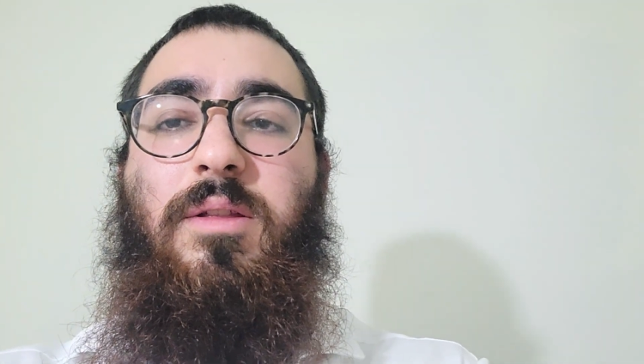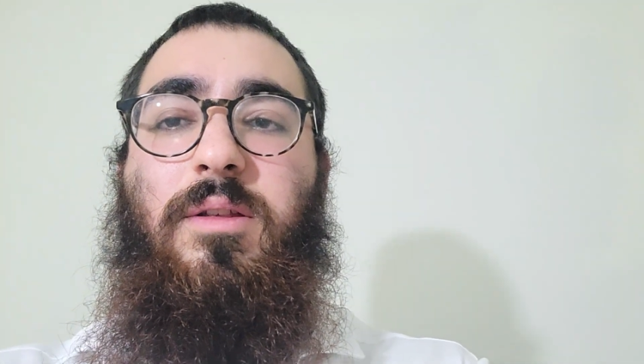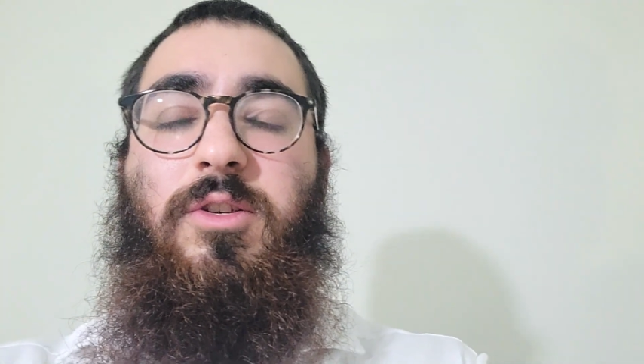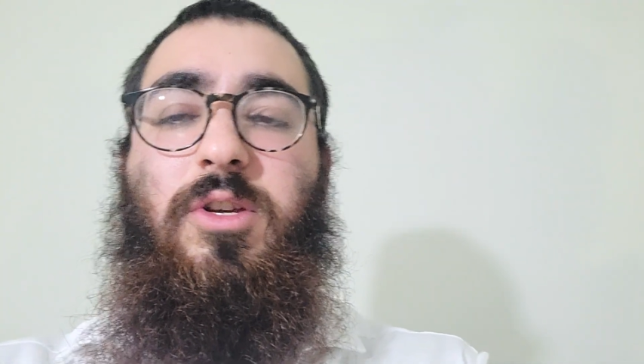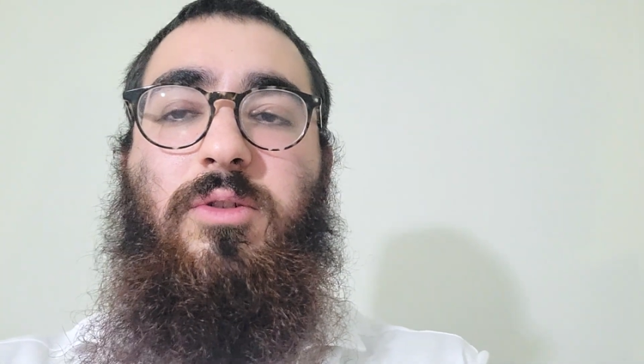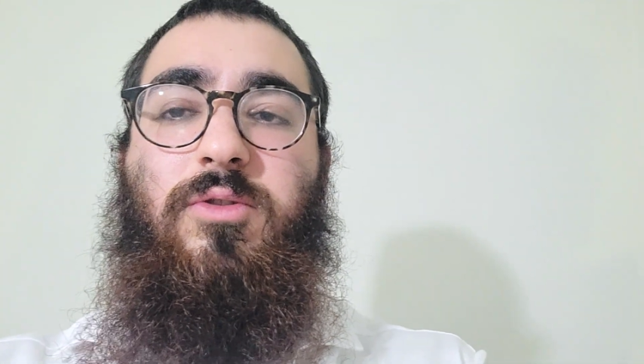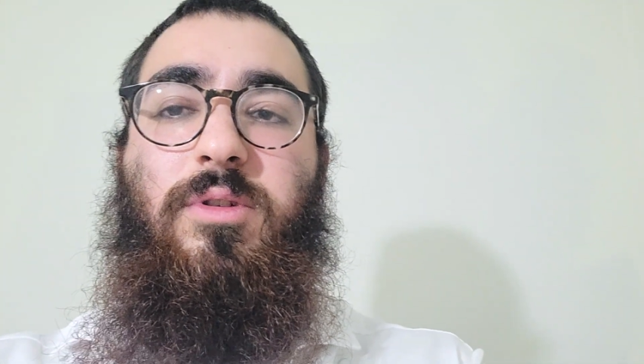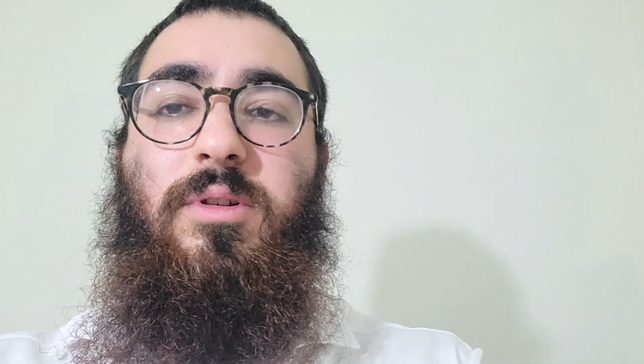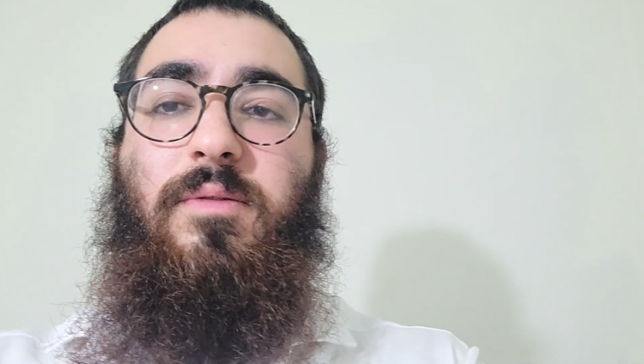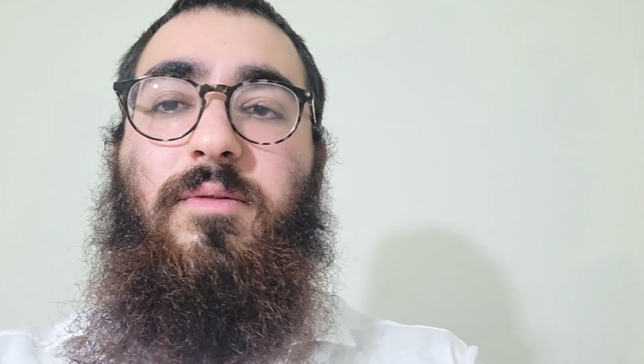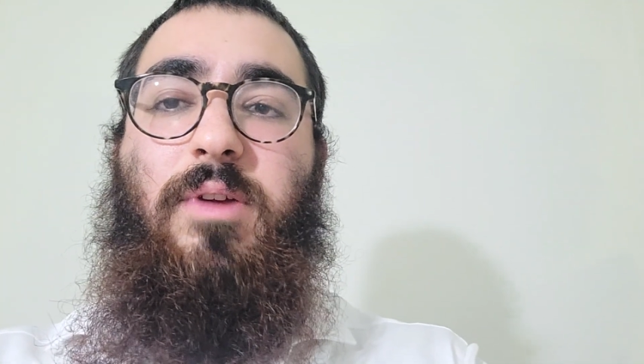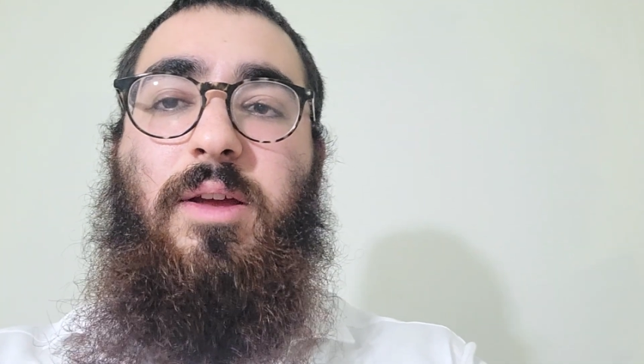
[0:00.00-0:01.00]
to the
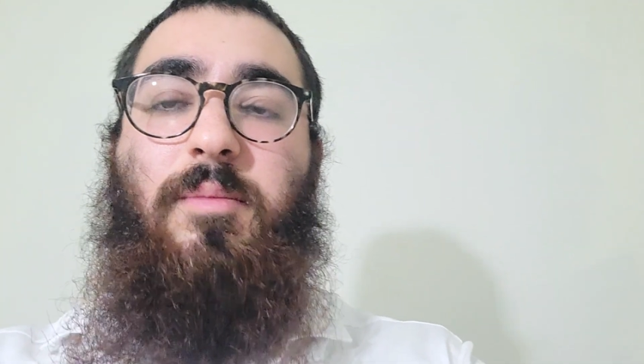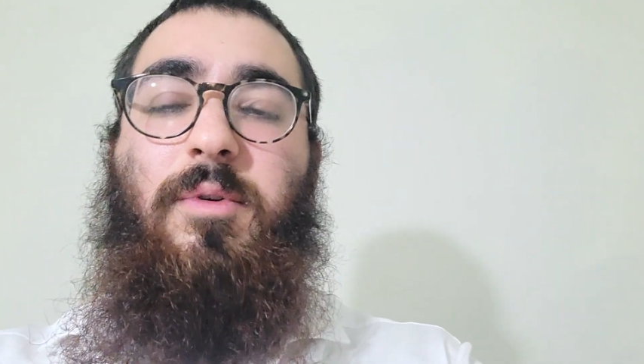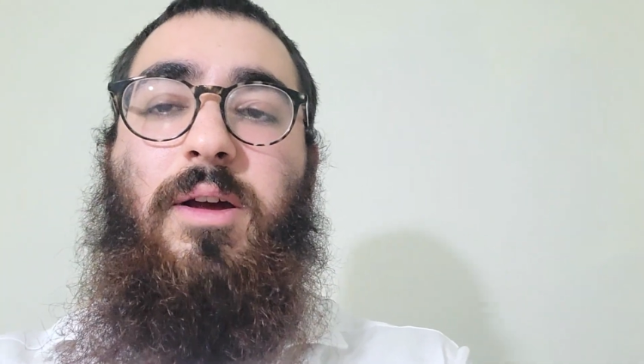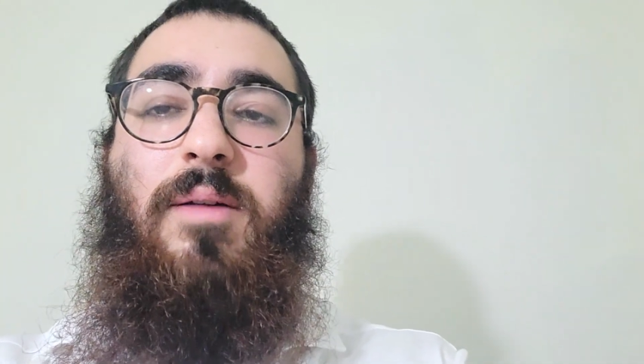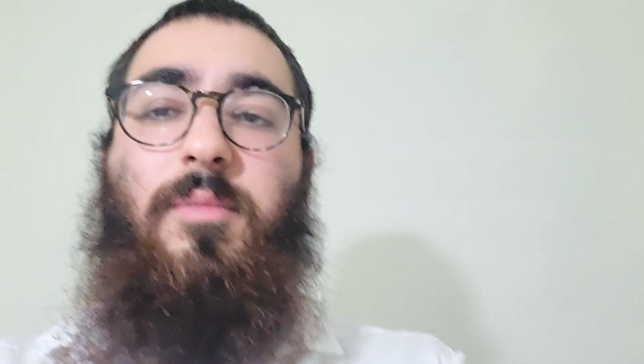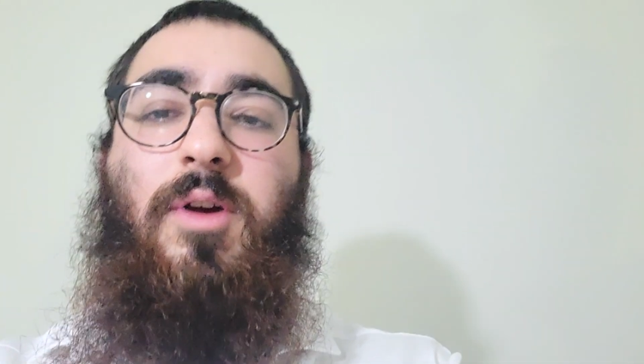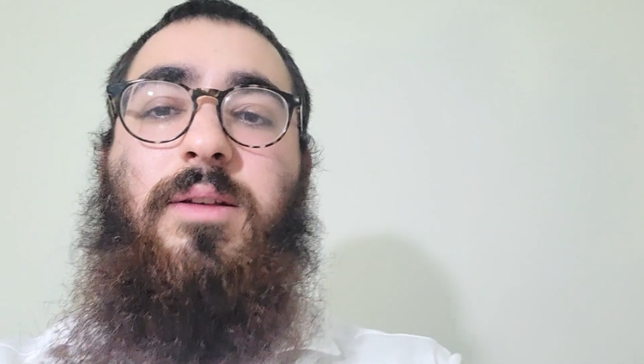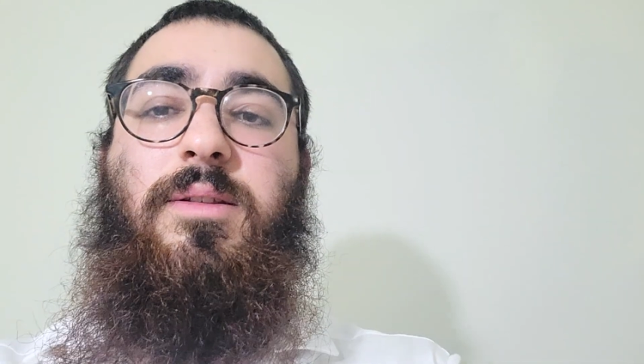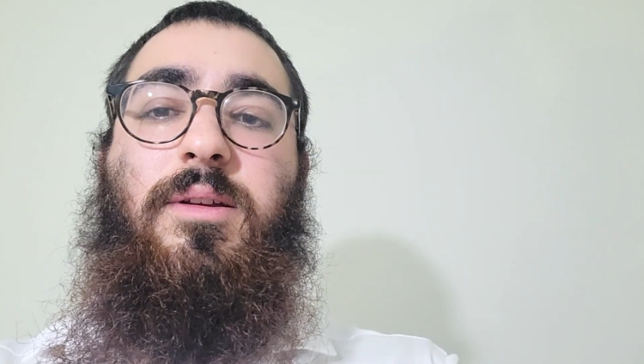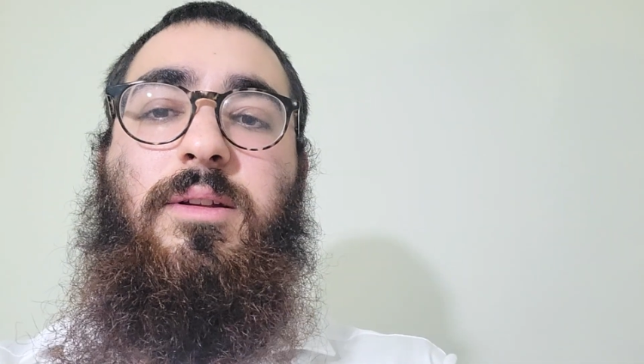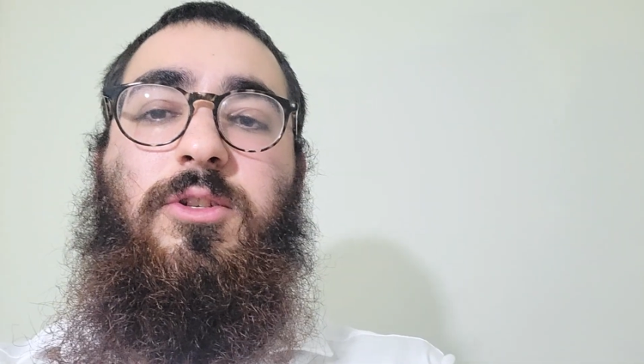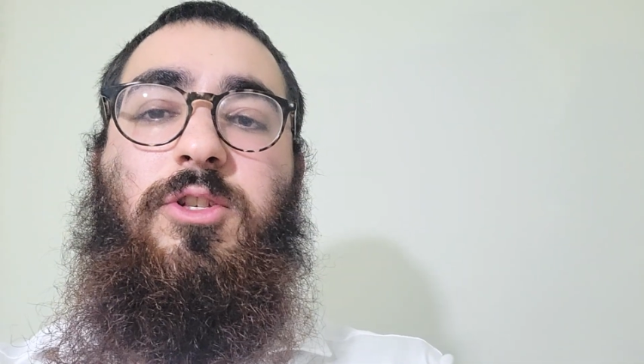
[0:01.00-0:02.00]
children of Abraham,
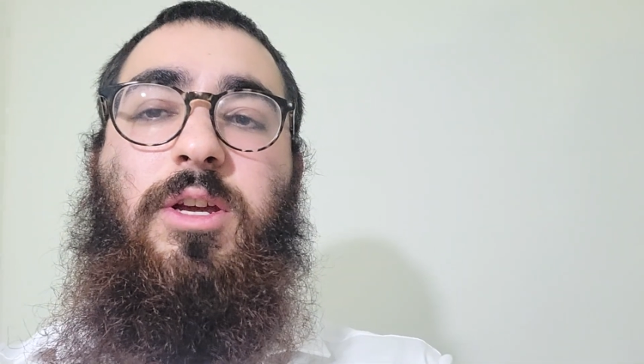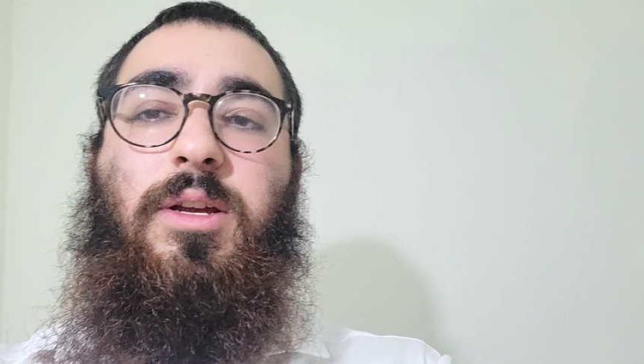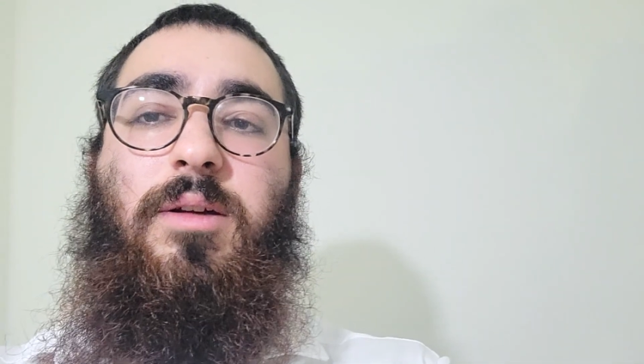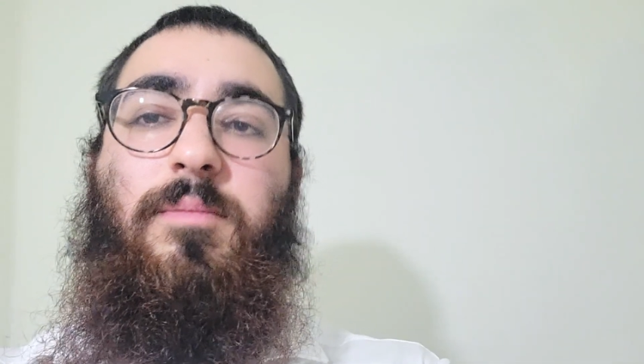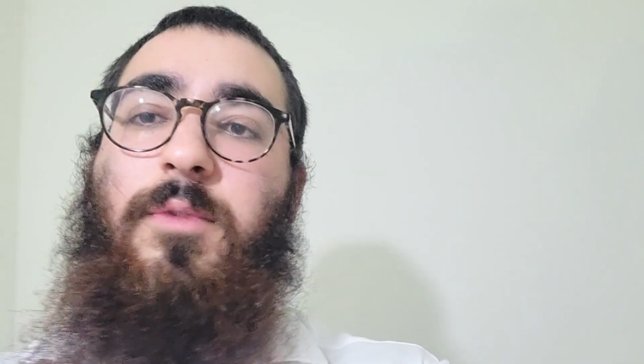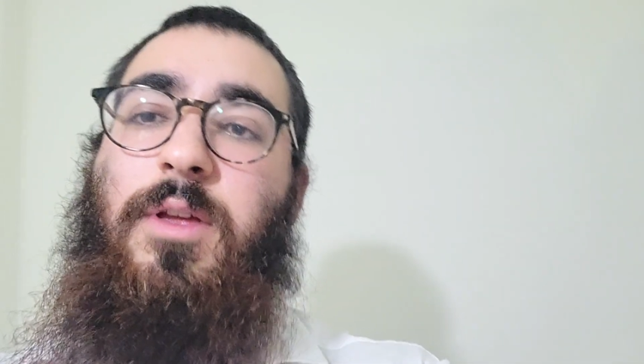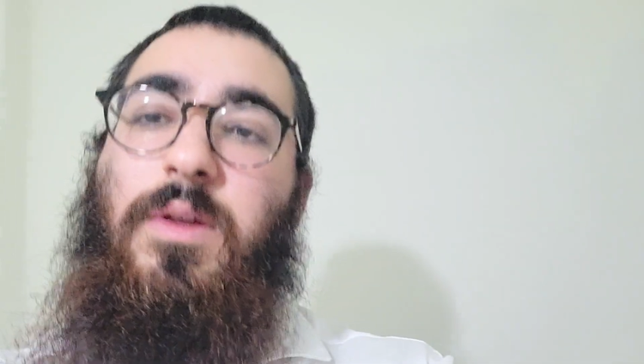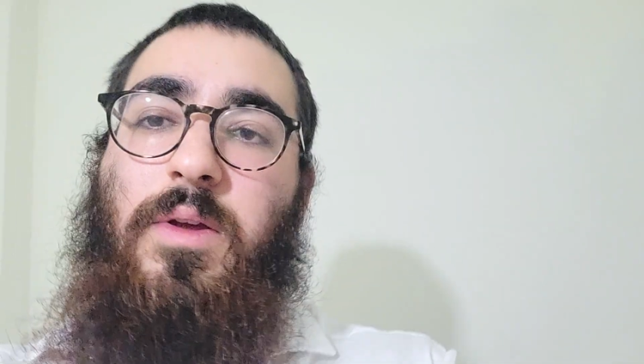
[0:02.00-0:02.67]
Isaac, and Jacob.